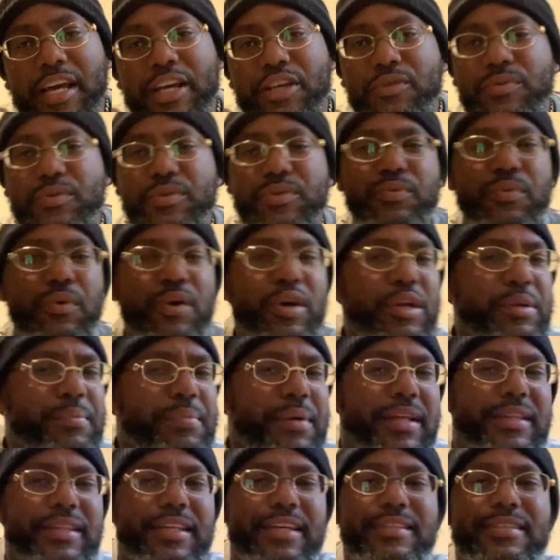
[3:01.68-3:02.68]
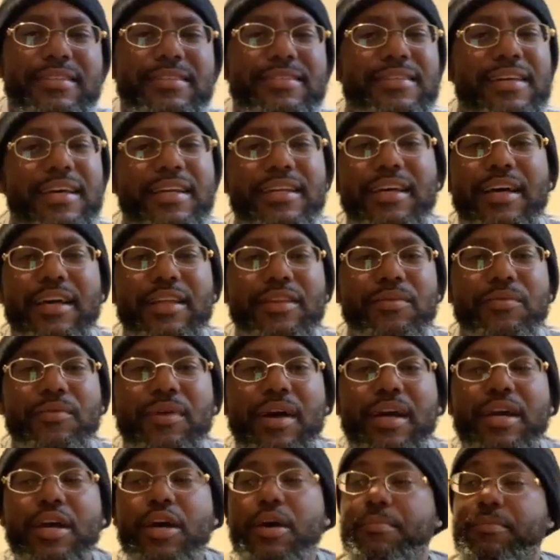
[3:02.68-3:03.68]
you was worried about that, this, that, and the other, right?